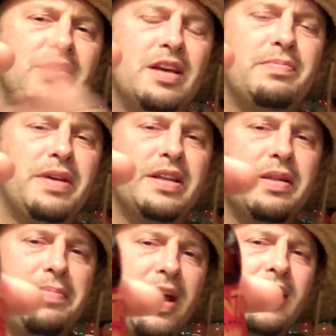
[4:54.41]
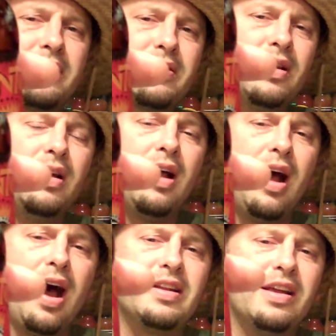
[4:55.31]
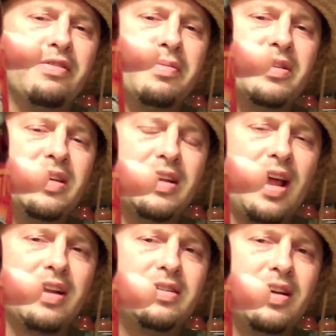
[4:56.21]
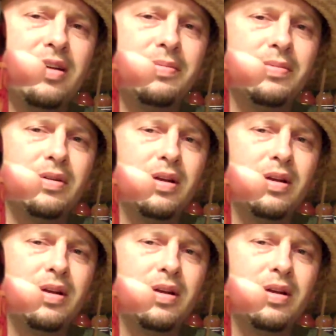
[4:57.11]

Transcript: 10 being the best, I'd give him a 10 out of 10.